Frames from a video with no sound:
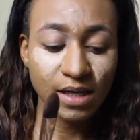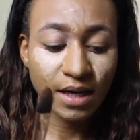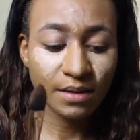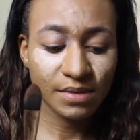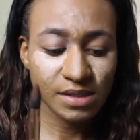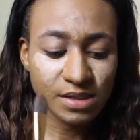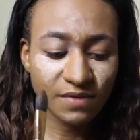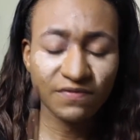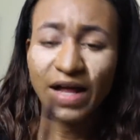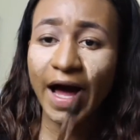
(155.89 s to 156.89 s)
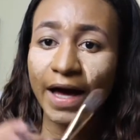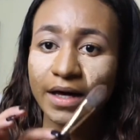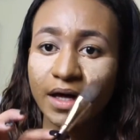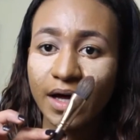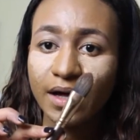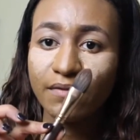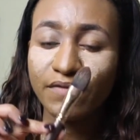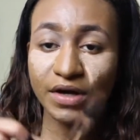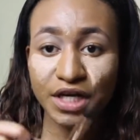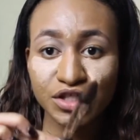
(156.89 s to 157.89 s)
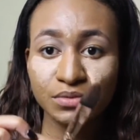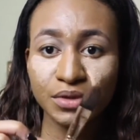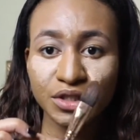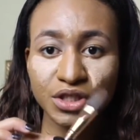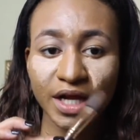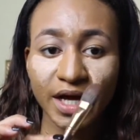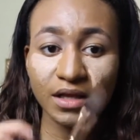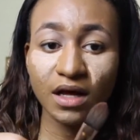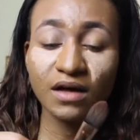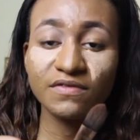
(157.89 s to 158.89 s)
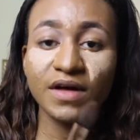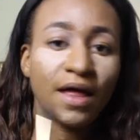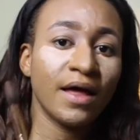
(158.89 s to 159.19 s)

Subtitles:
It's a flat foundation brush that I love.